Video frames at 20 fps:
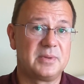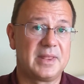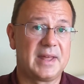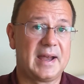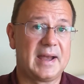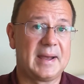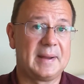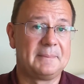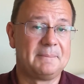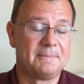with
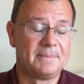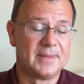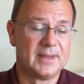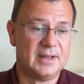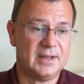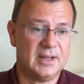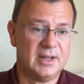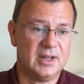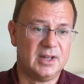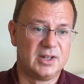that.
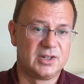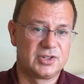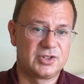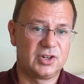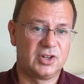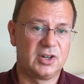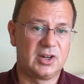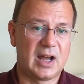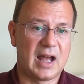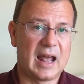
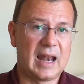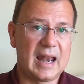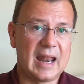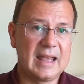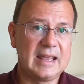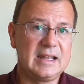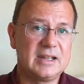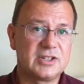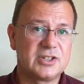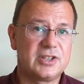So I
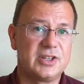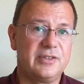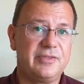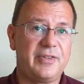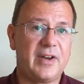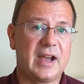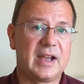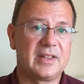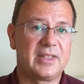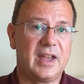liked the
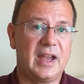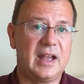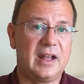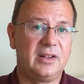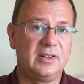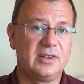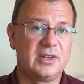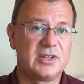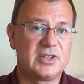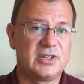fact that
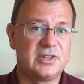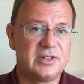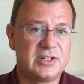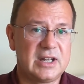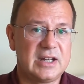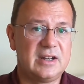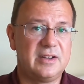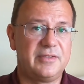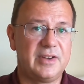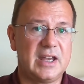Elddis had
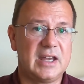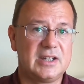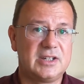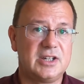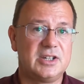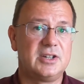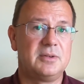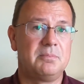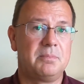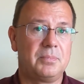
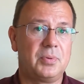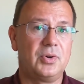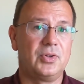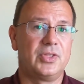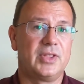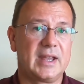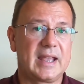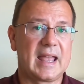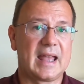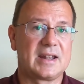innovated and
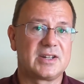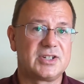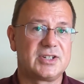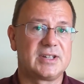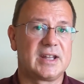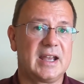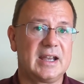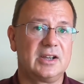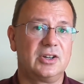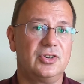put the gas
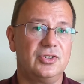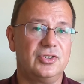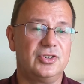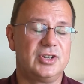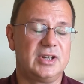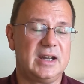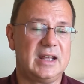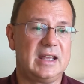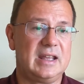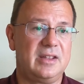tank
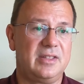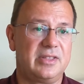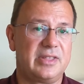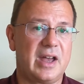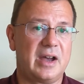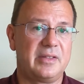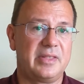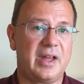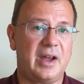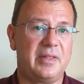underneath.
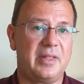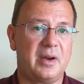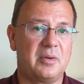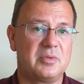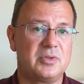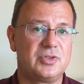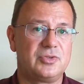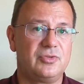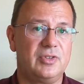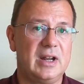That
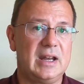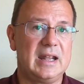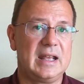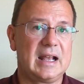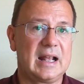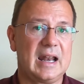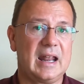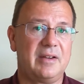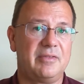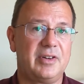was really
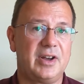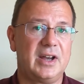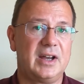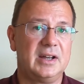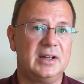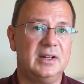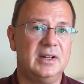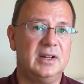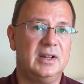clever.